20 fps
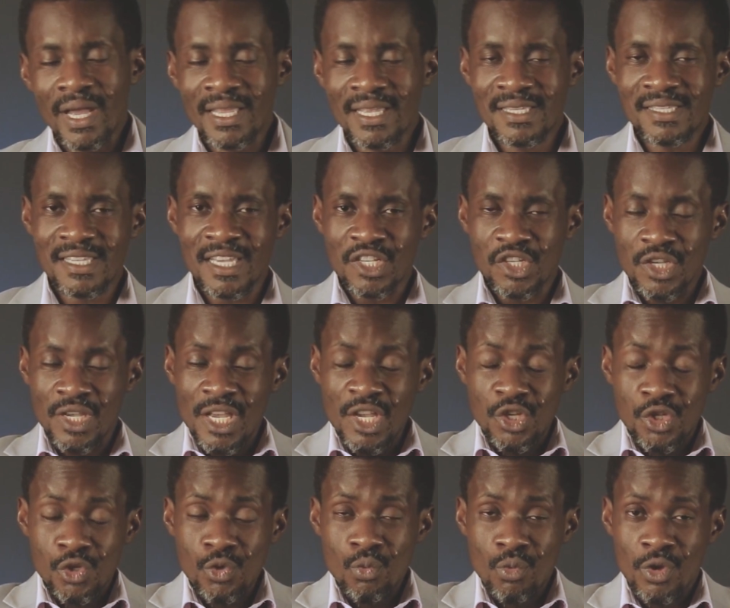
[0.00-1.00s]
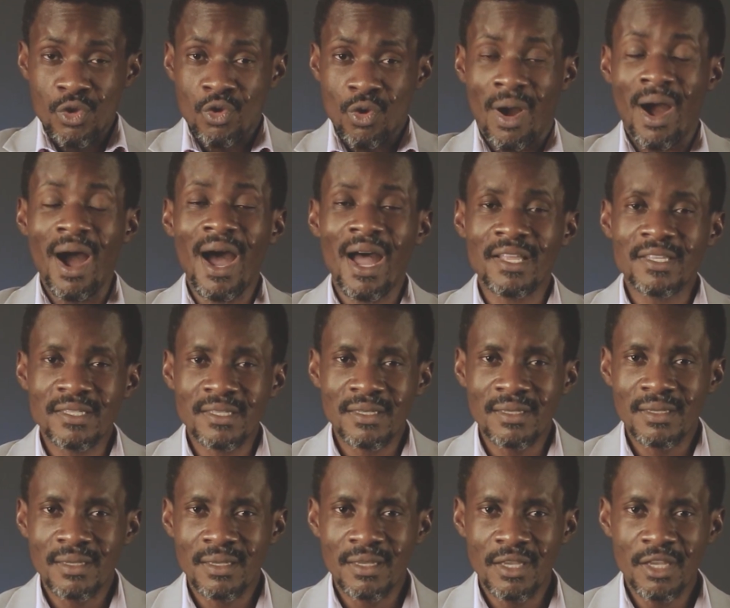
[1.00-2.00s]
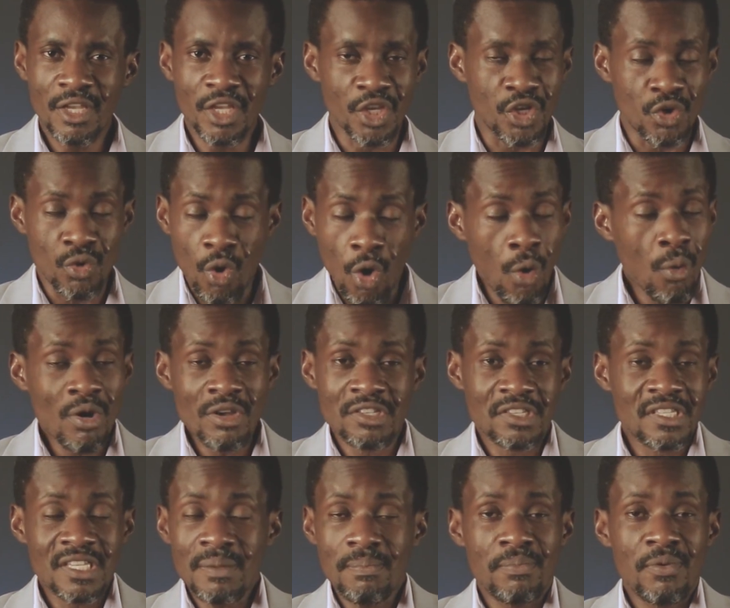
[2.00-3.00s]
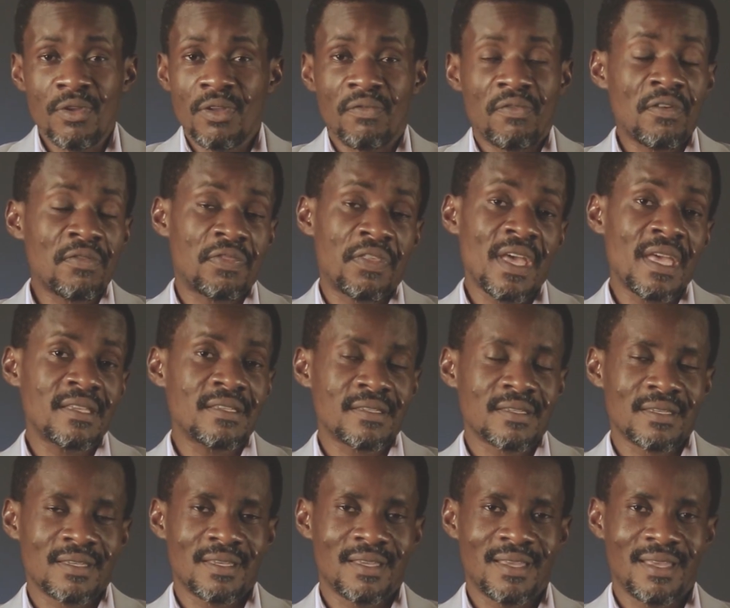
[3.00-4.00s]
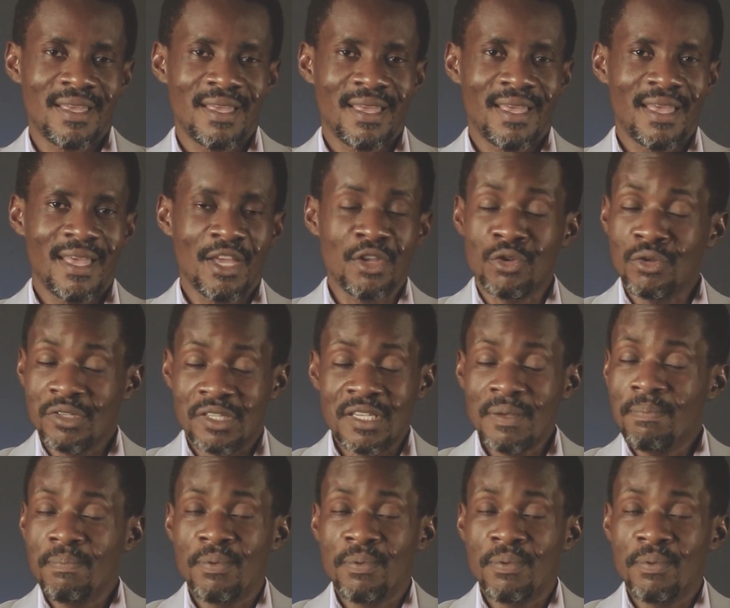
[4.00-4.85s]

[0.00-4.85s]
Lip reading: it is an issue with your heart. You always see beautiful things. And you see